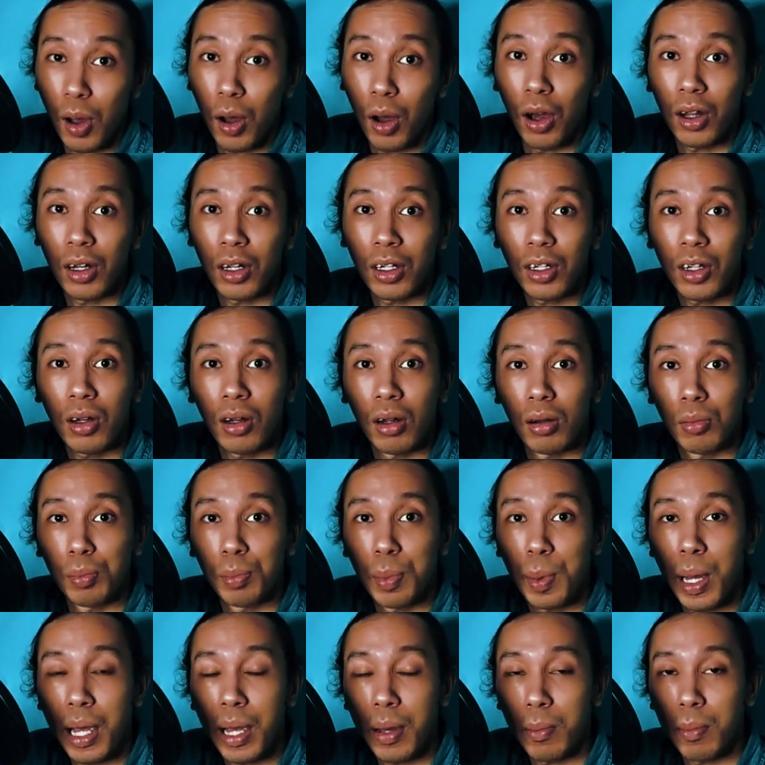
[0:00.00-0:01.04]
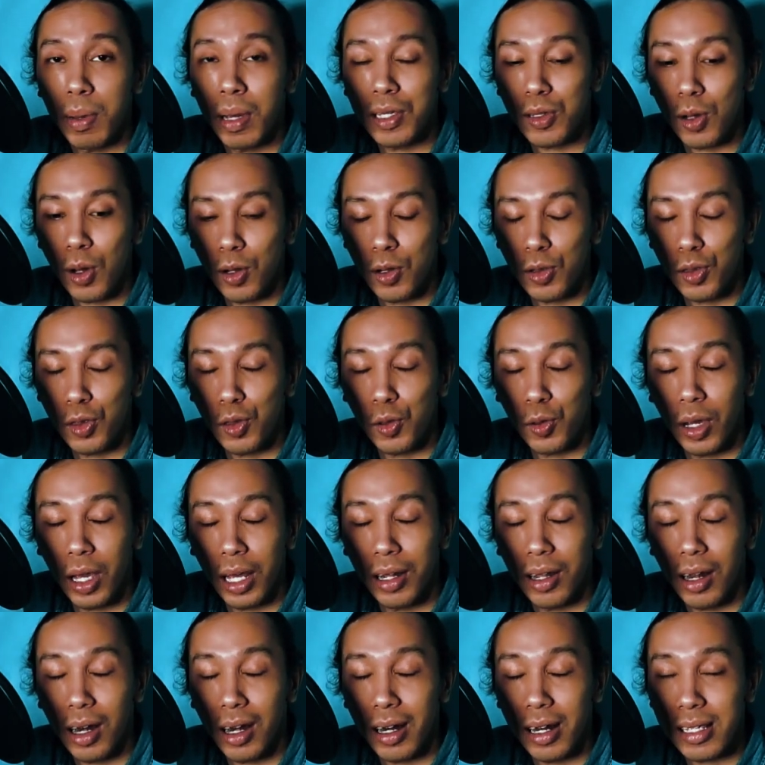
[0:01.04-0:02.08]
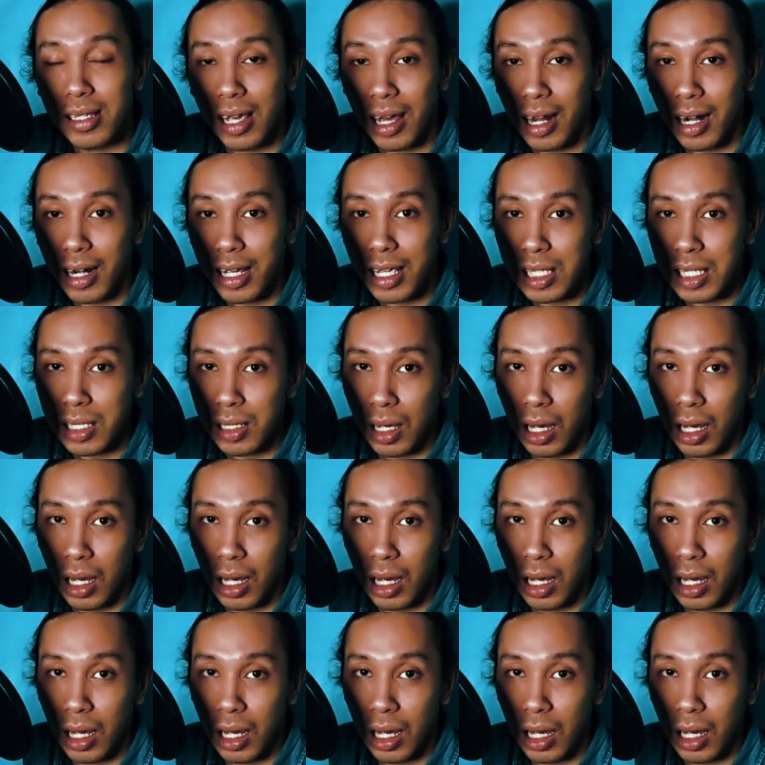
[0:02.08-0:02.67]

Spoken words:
on based on Together the series.